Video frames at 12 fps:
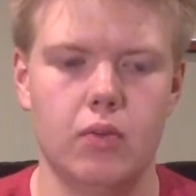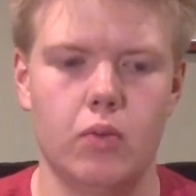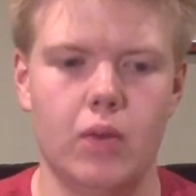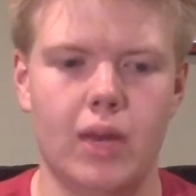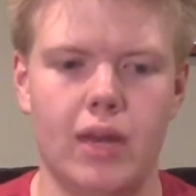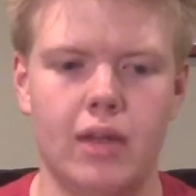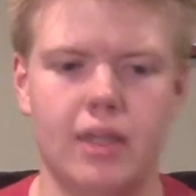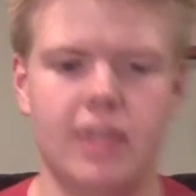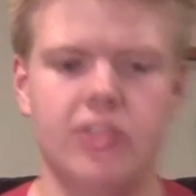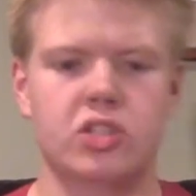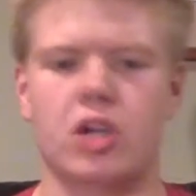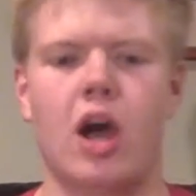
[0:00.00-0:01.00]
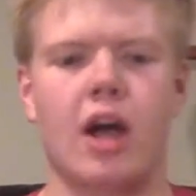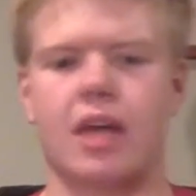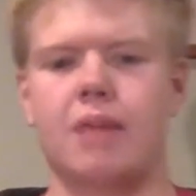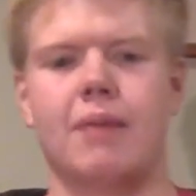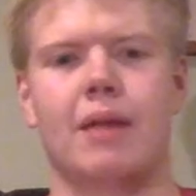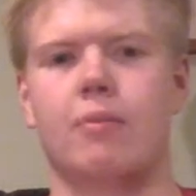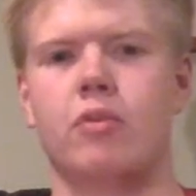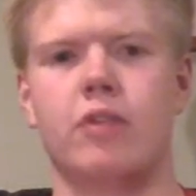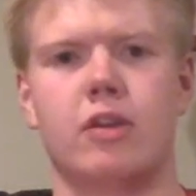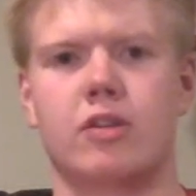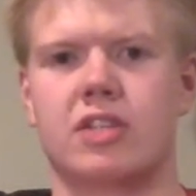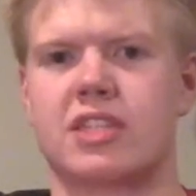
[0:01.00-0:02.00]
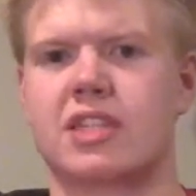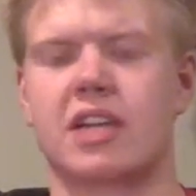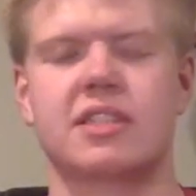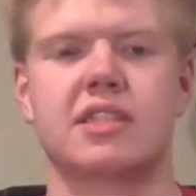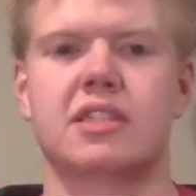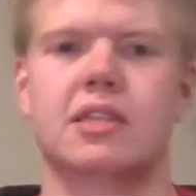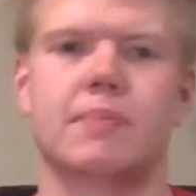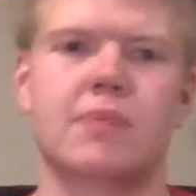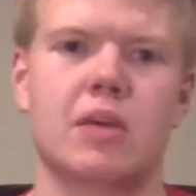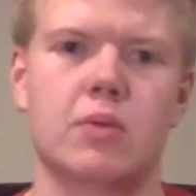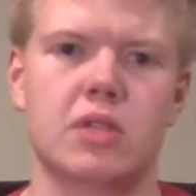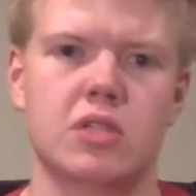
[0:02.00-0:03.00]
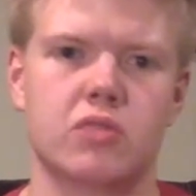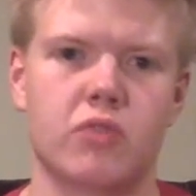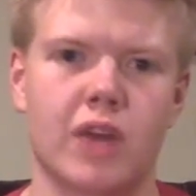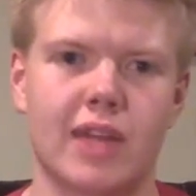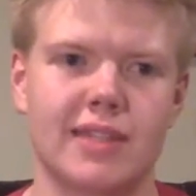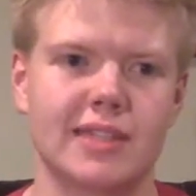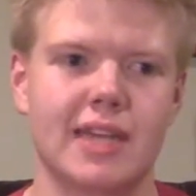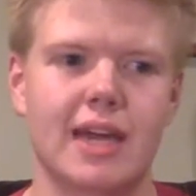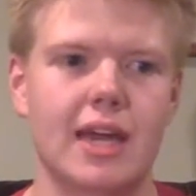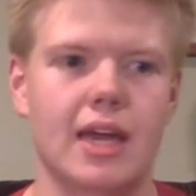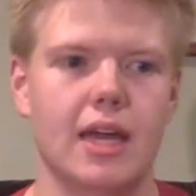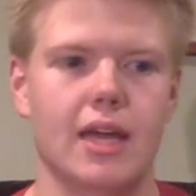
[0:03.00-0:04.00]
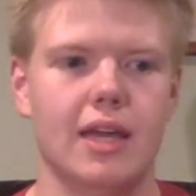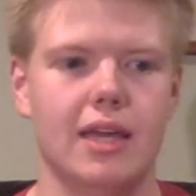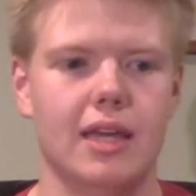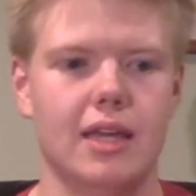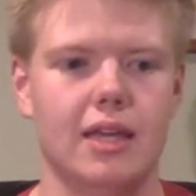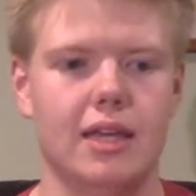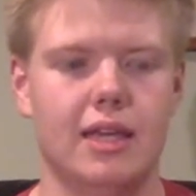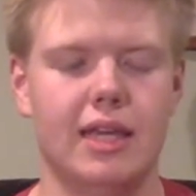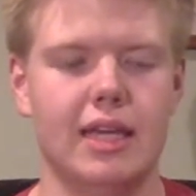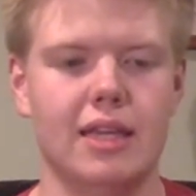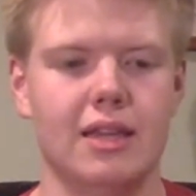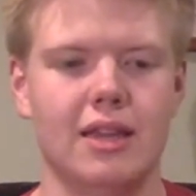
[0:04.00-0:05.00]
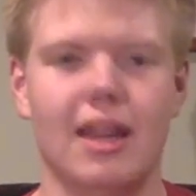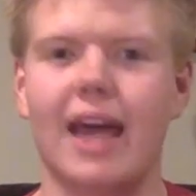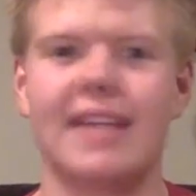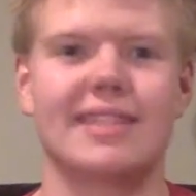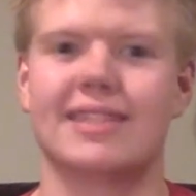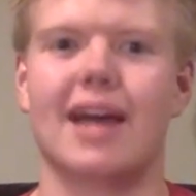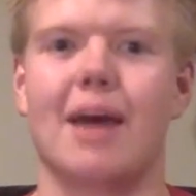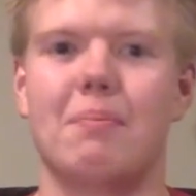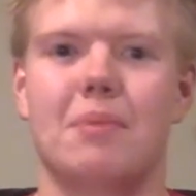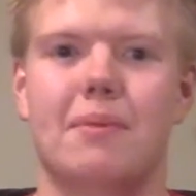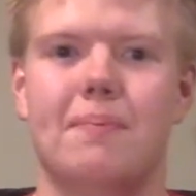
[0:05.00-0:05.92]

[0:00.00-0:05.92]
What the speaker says: When he's talking about a movie or discussing something with his friends, he lights up.